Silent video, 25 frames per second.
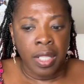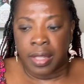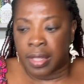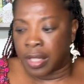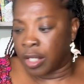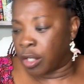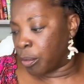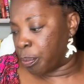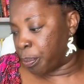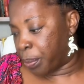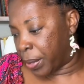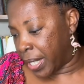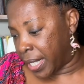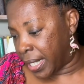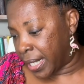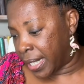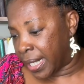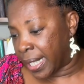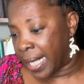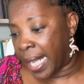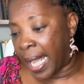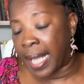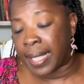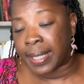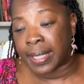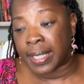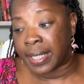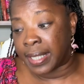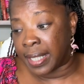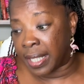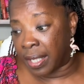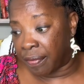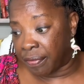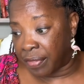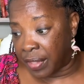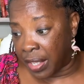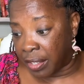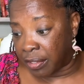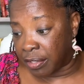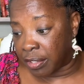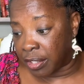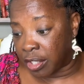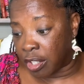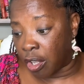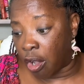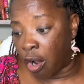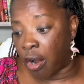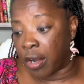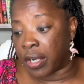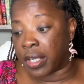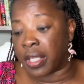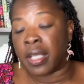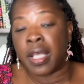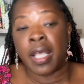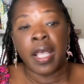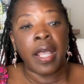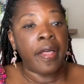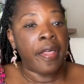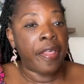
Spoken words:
You're peeking at to see if they've started.